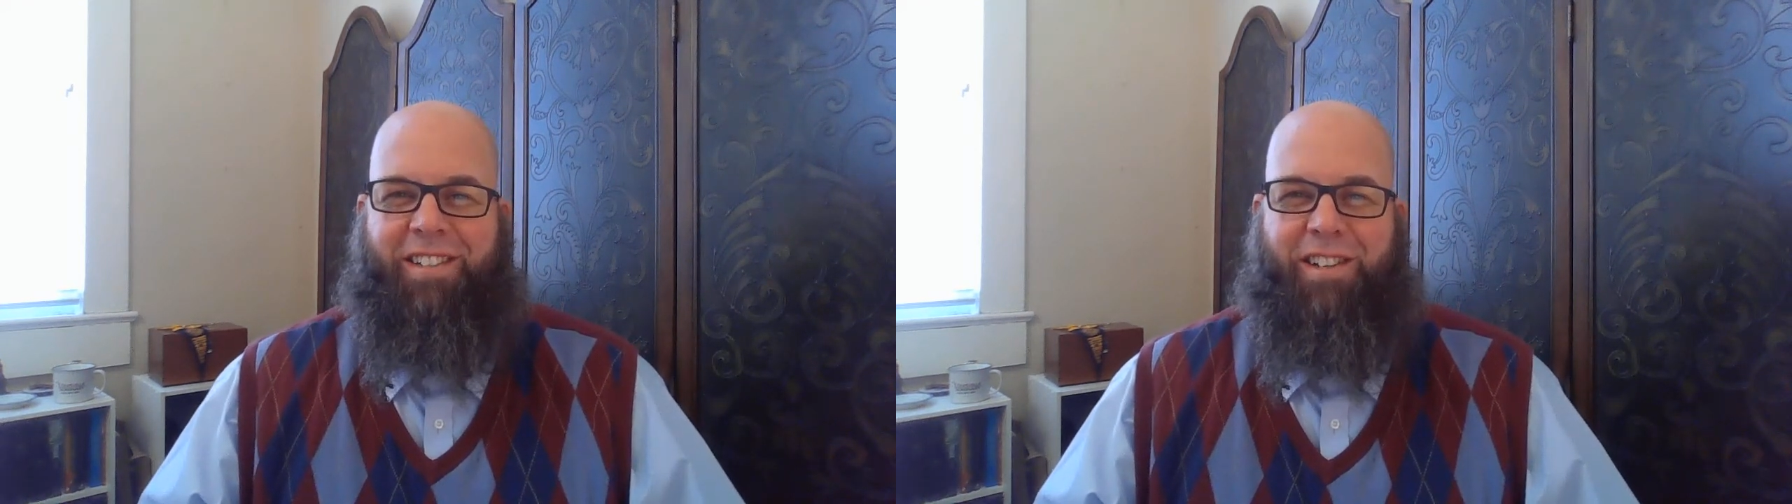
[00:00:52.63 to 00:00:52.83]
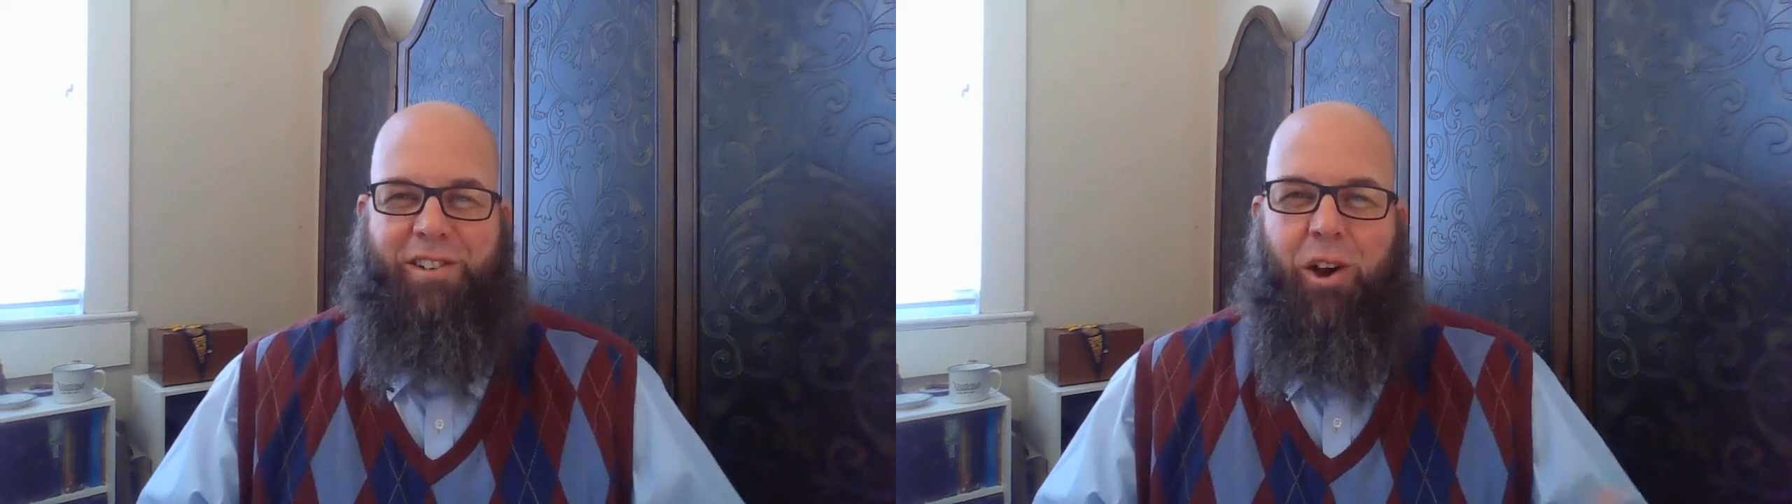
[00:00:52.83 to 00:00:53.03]

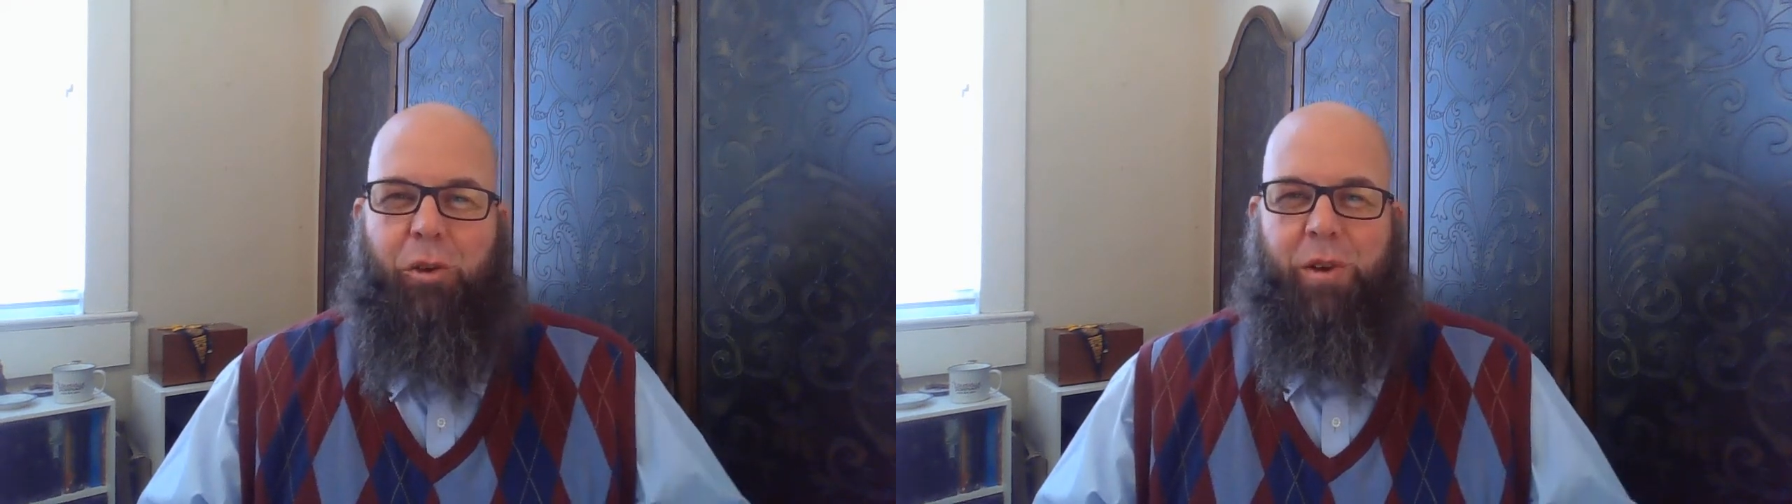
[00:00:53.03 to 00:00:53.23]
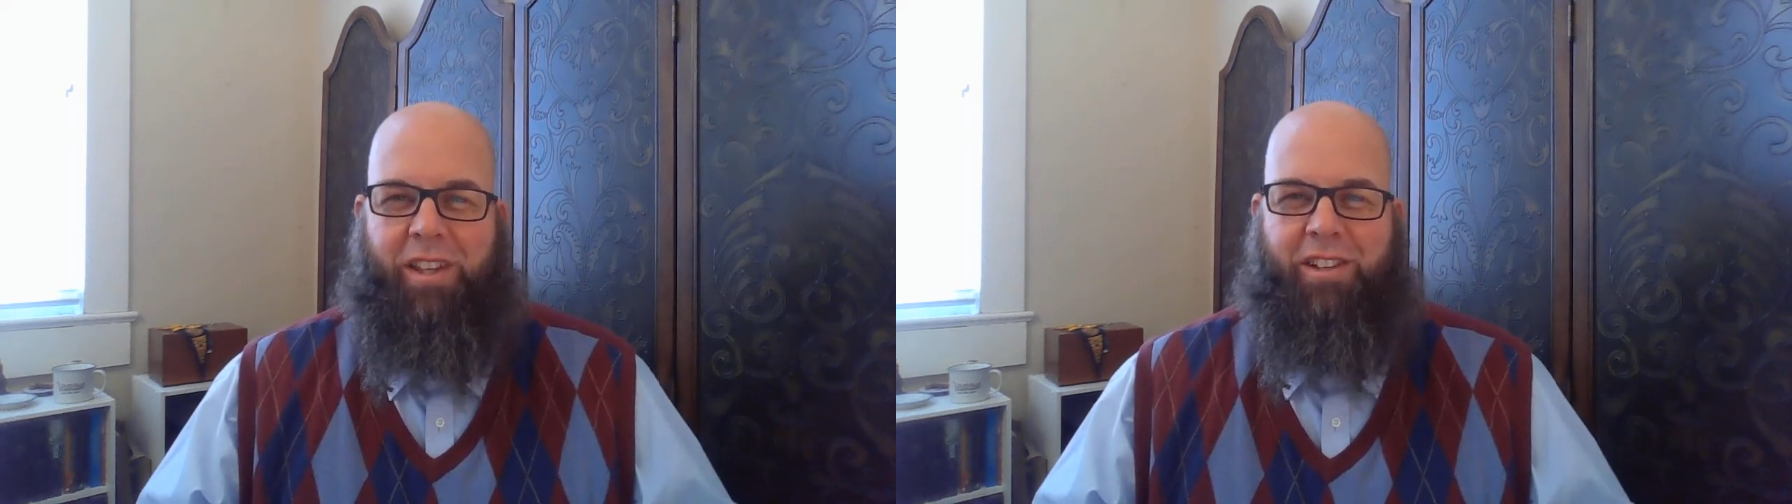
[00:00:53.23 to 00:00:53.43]
to
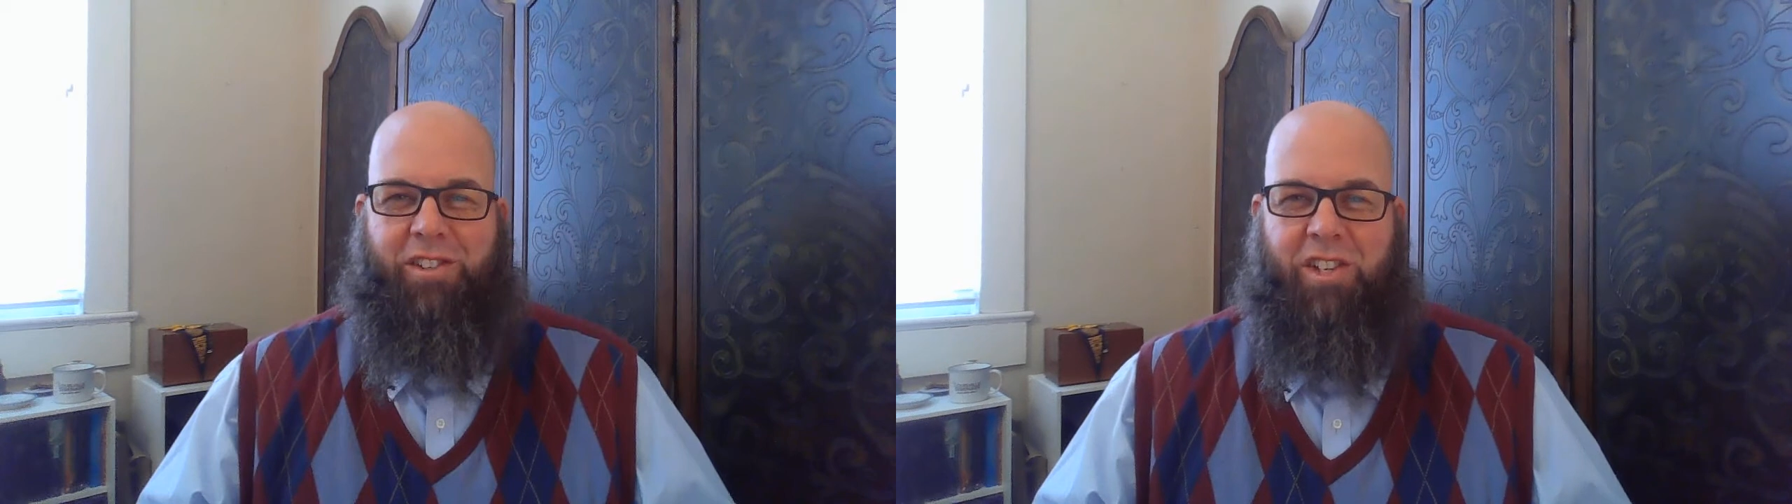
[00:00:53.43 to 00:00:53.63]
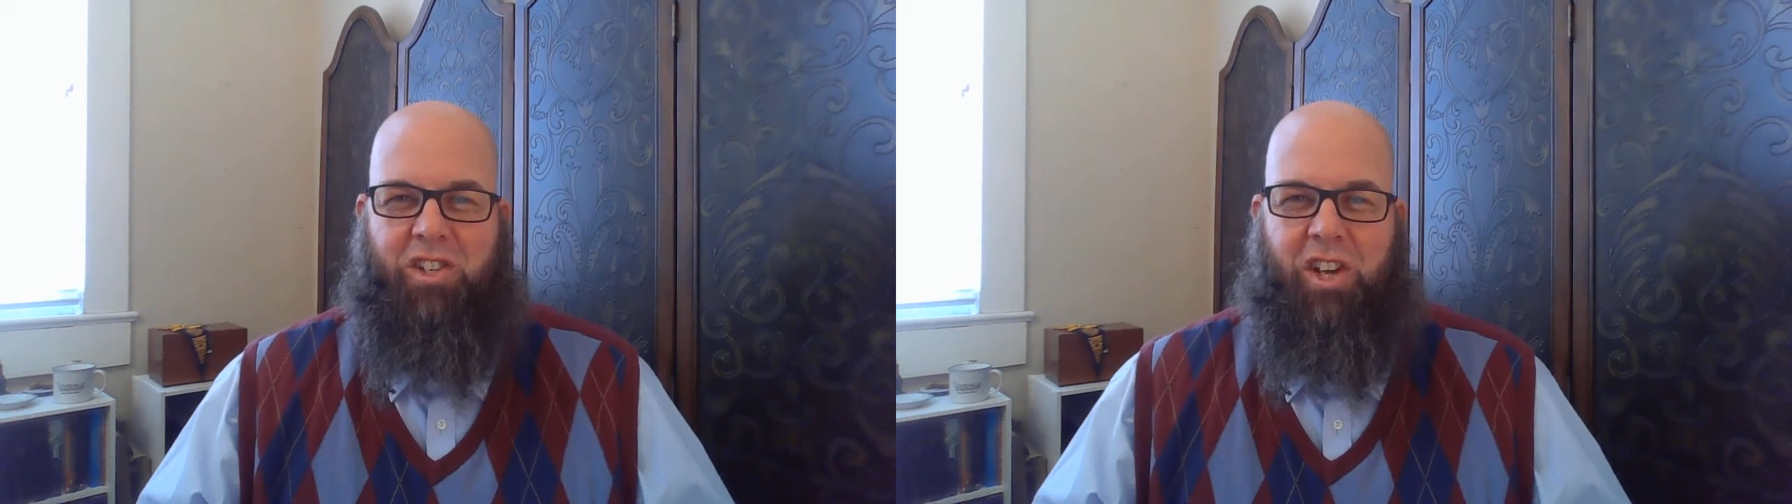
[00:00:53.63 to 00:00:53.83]
know when
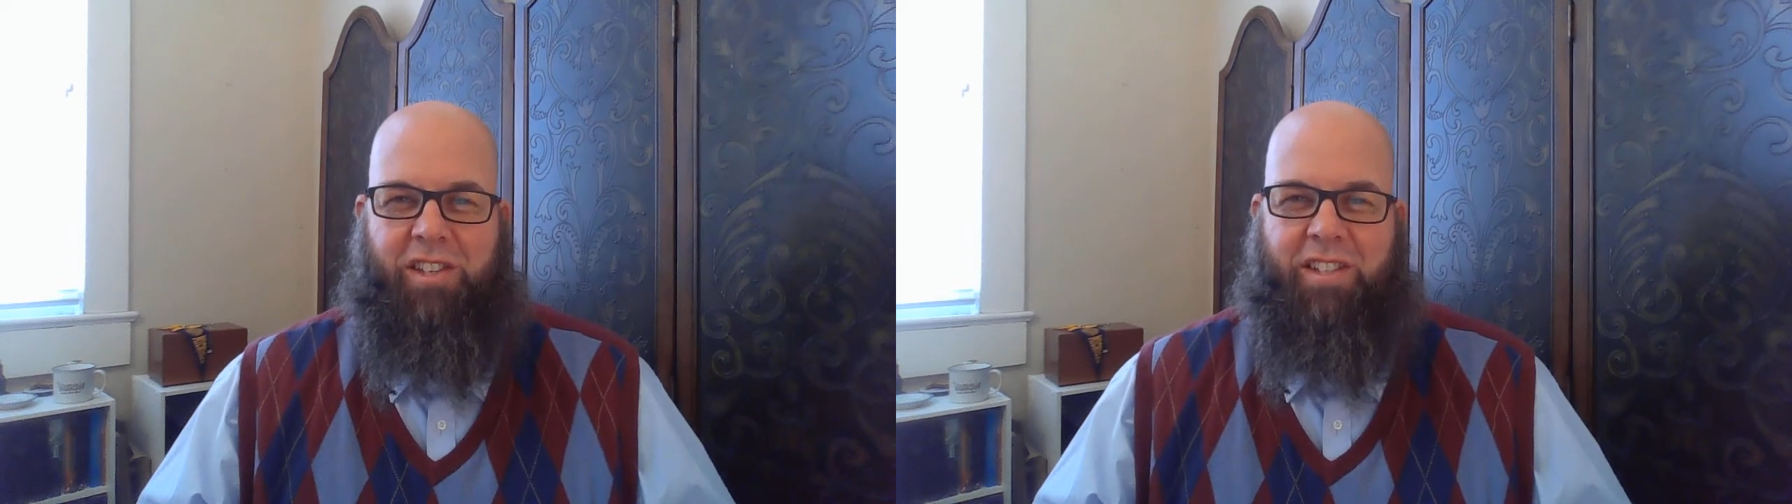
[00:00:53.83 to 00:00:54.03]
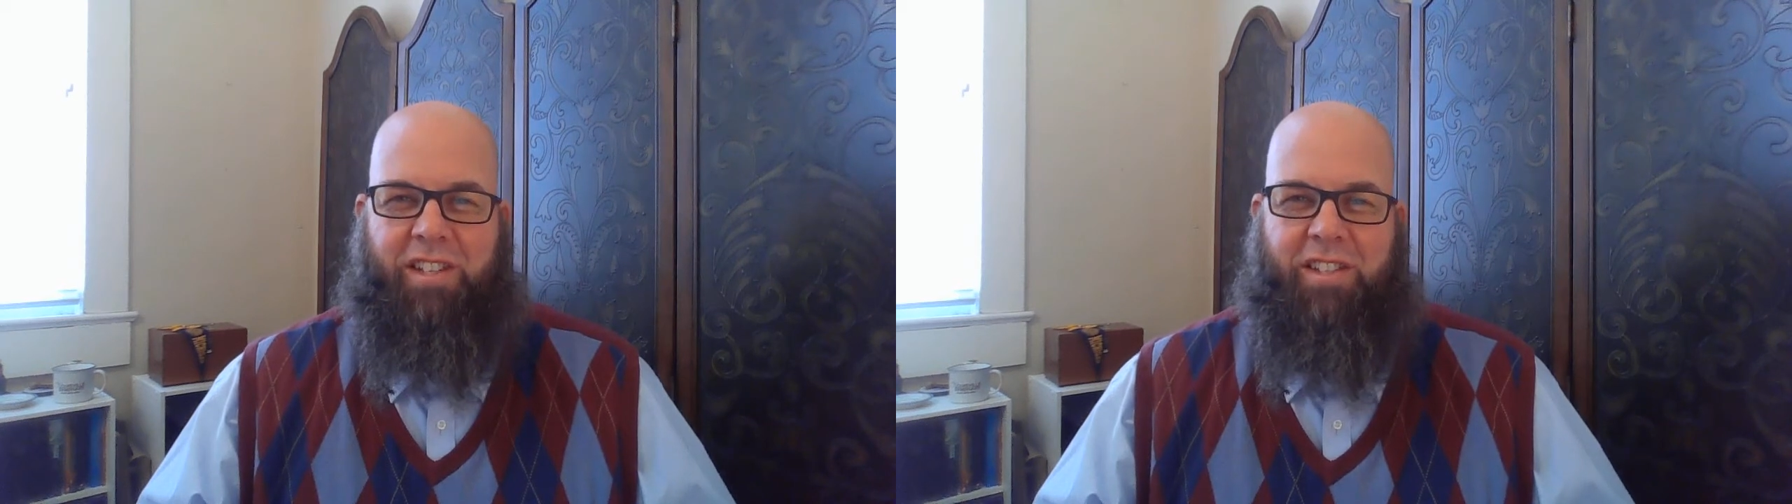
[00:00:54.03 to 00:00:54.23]
there's
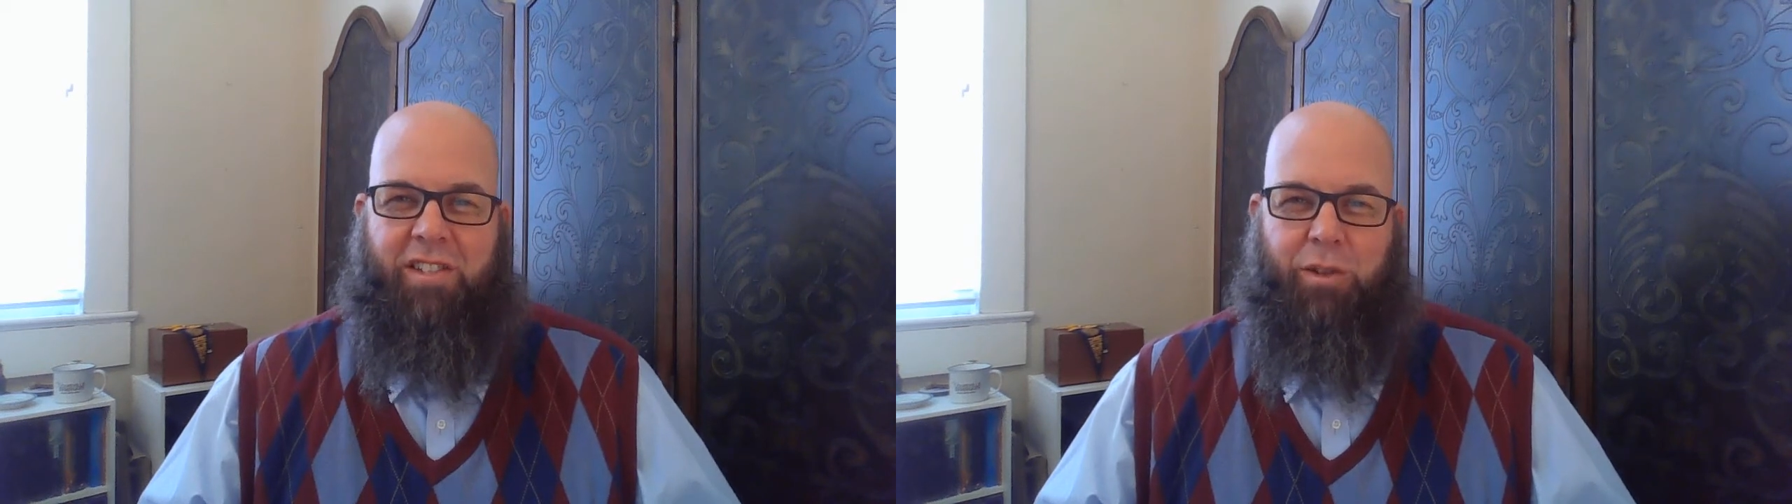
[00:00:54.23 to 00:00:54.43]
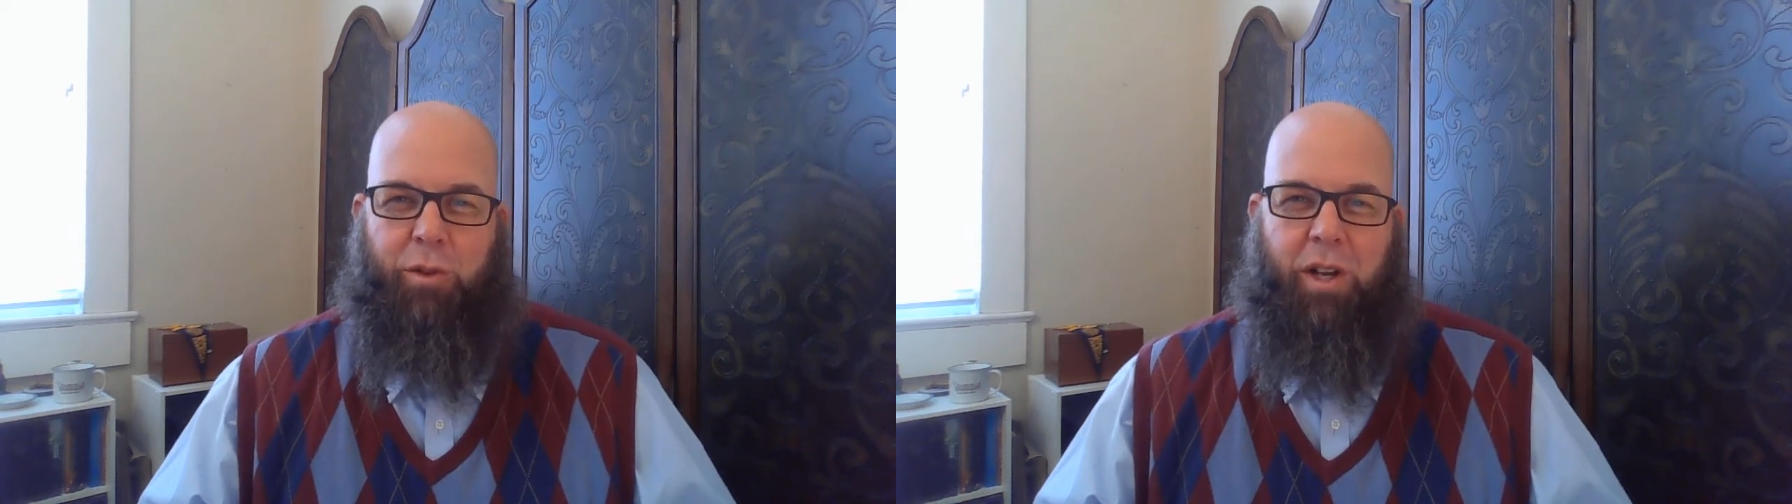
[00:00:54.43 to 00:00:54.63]
injustice,
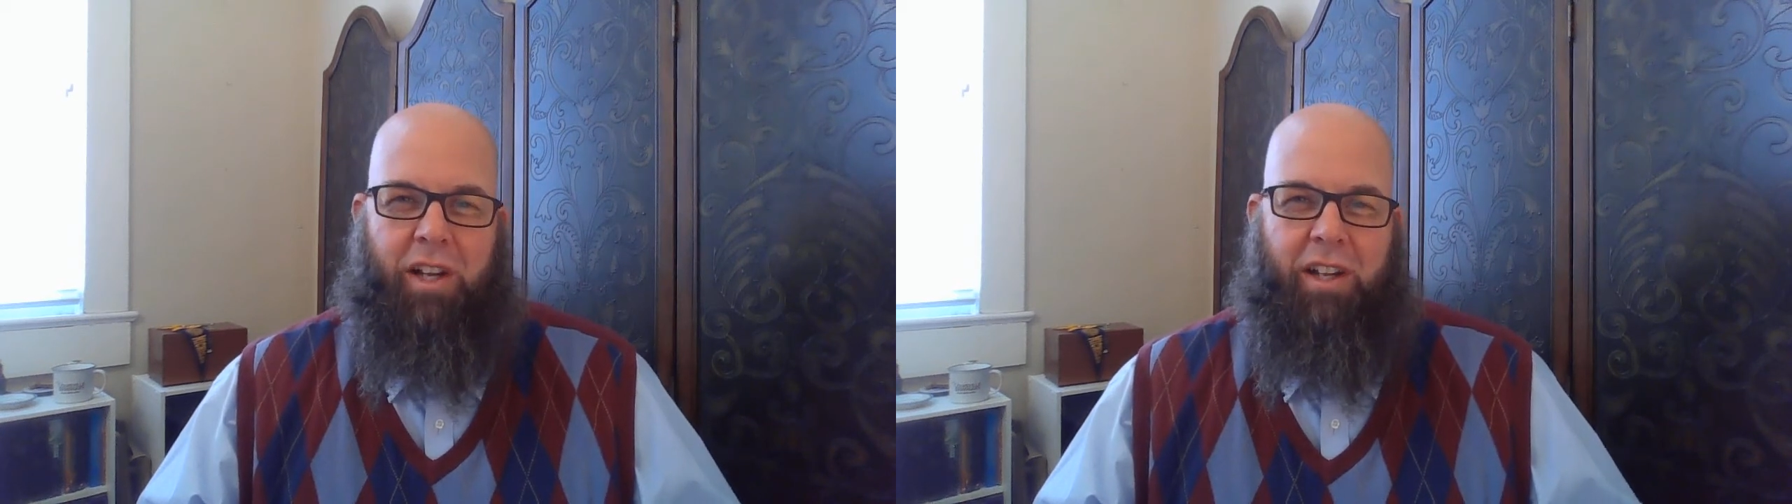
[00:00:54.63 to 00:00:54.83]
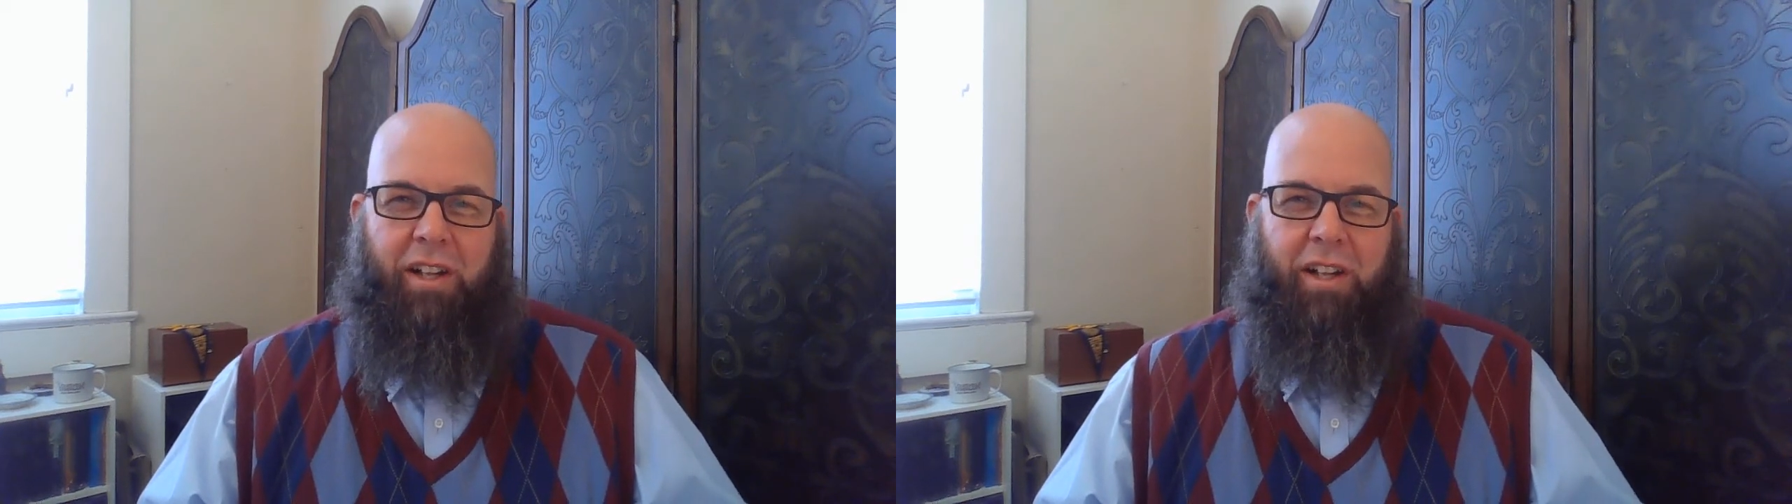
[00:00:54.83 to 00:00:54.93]
to